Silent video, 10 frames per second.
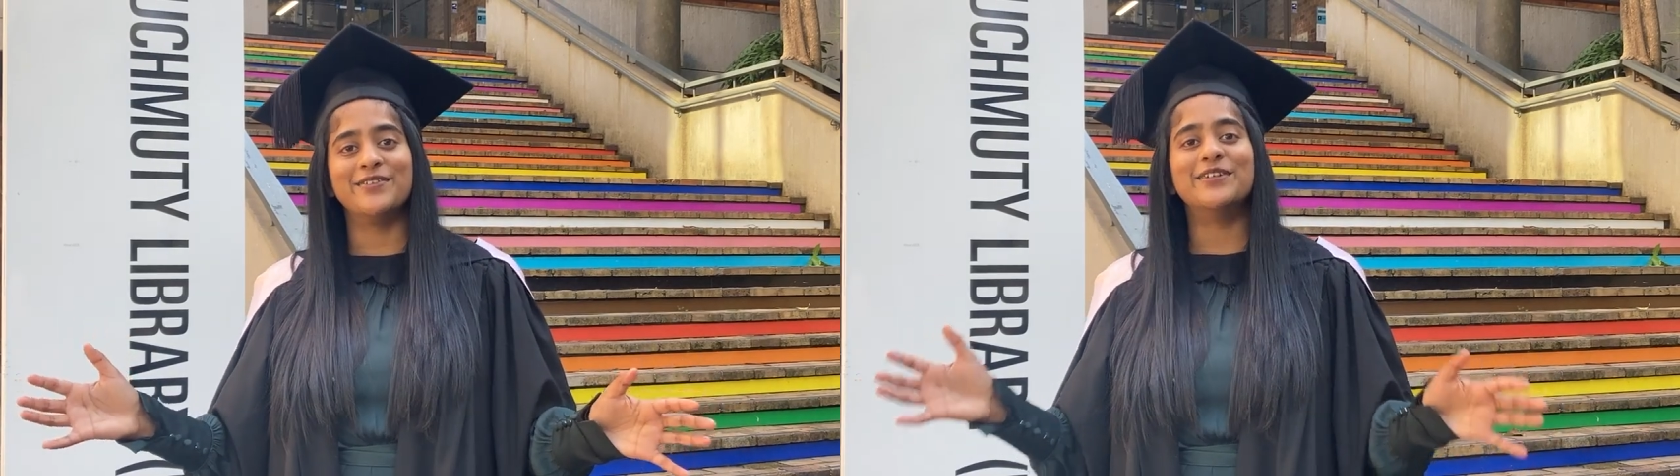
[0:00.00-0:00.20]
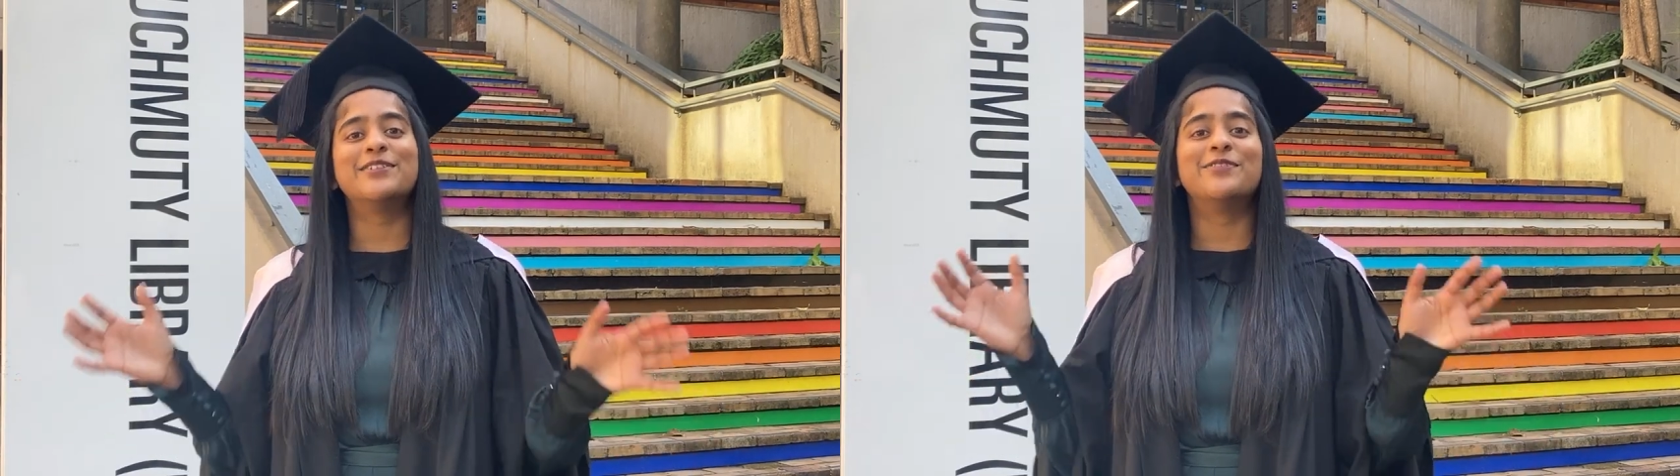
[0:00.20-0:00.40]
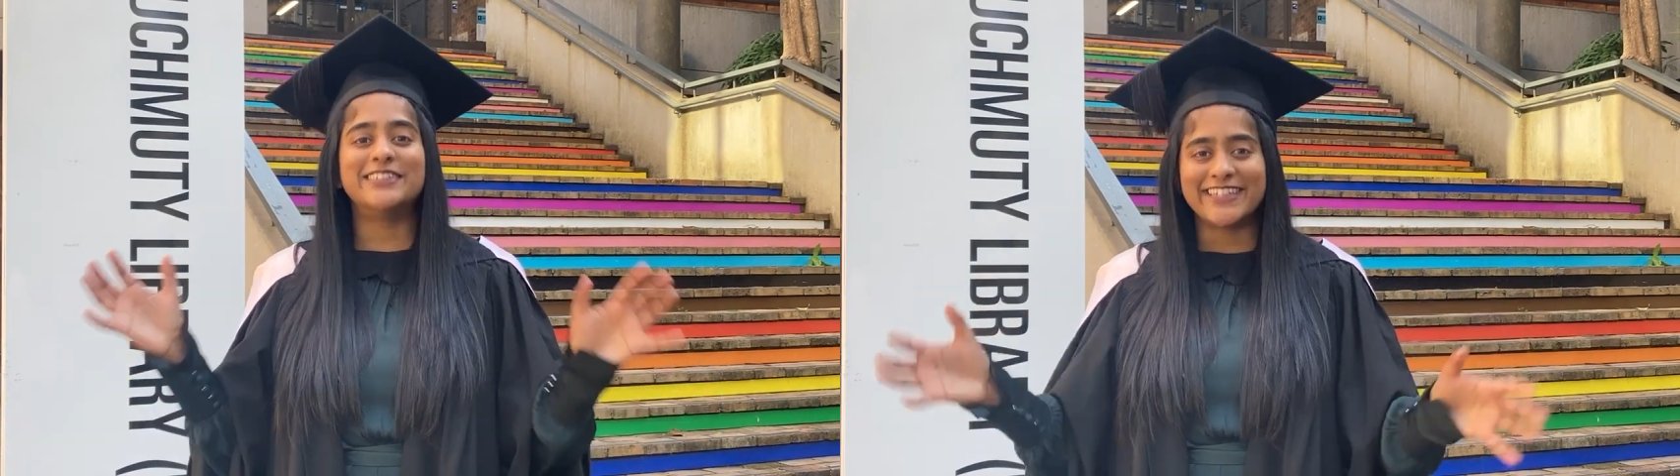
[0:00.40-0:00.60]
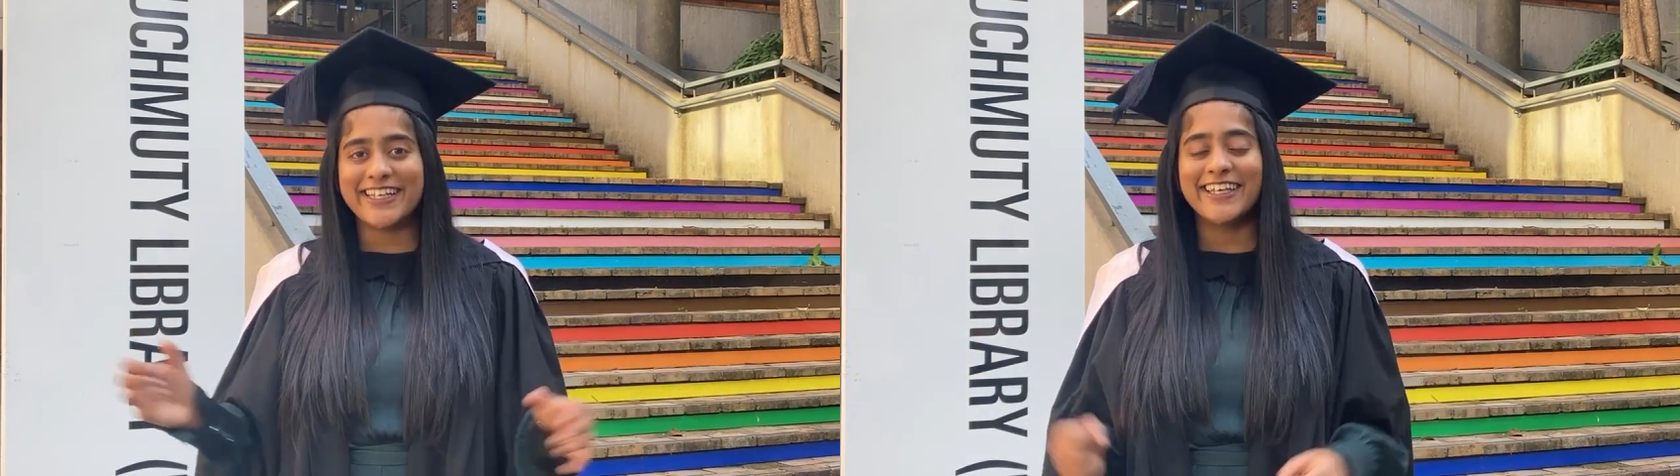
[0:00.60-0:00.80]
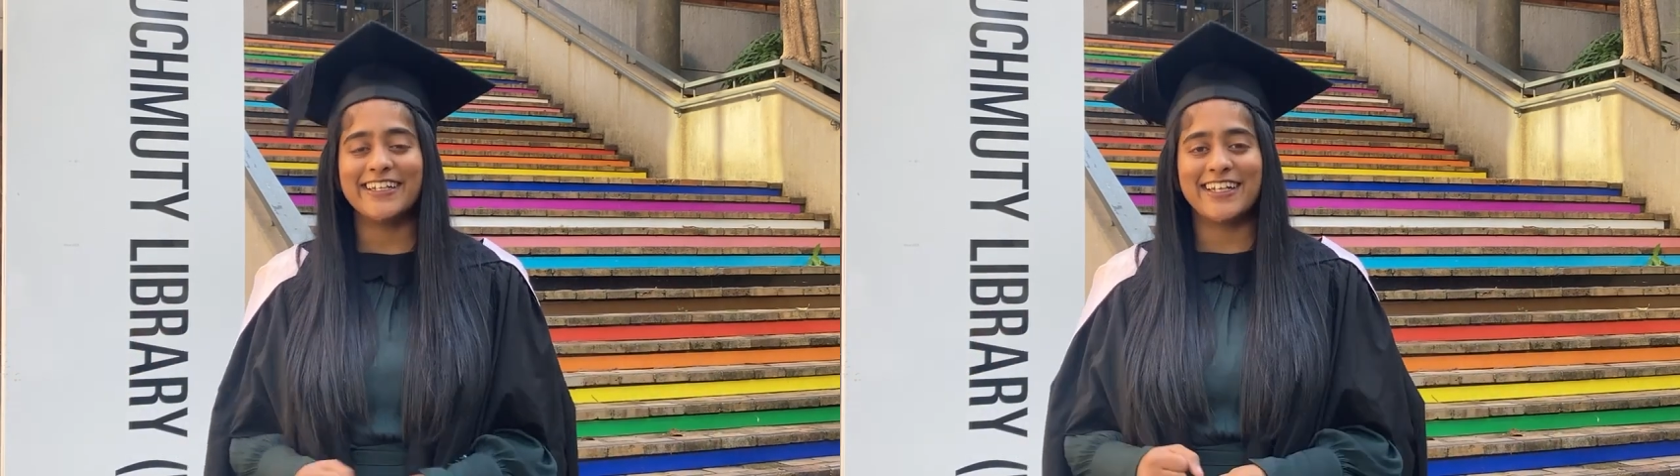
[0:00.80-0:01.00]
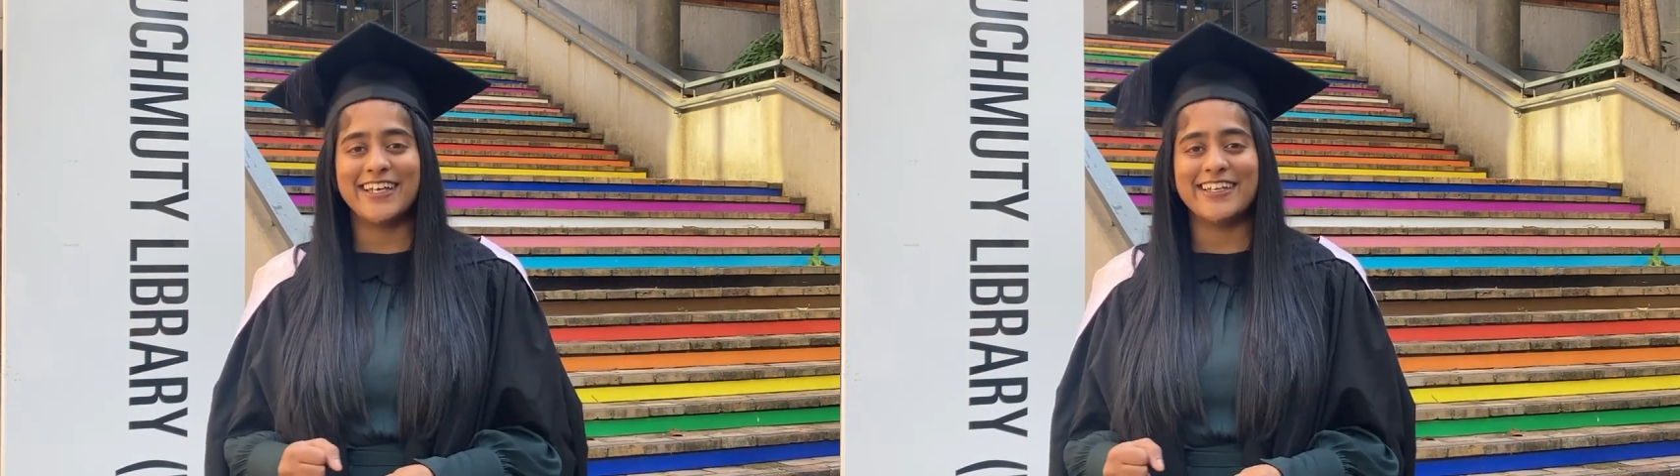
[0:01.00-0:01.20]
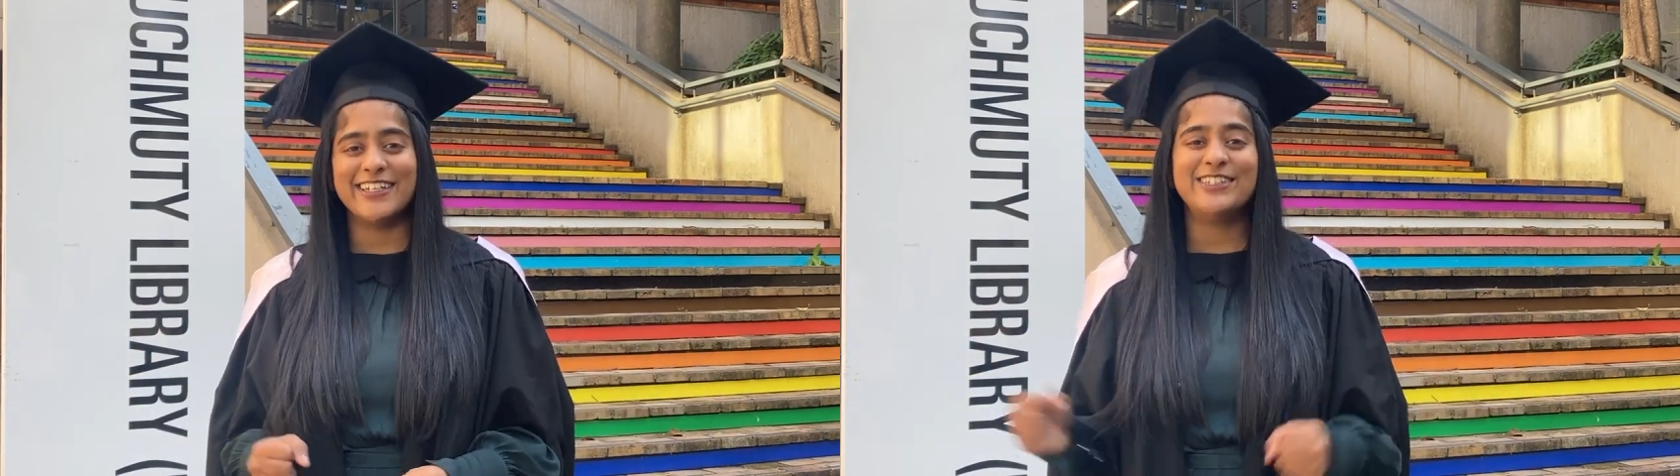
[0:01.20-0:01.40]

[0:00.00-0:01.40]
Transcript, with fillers: with Resilient Learning.